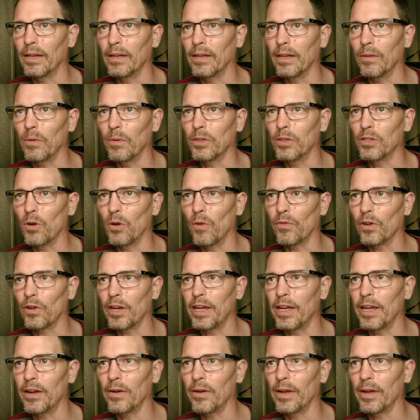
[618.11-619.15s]
it was over
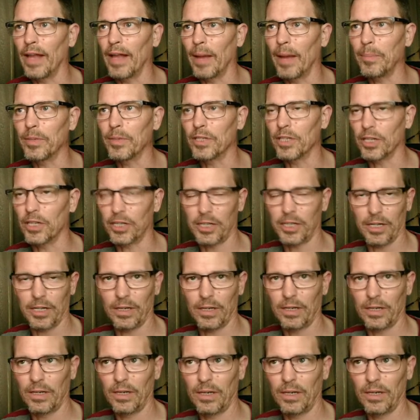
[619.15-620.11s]
here in that position.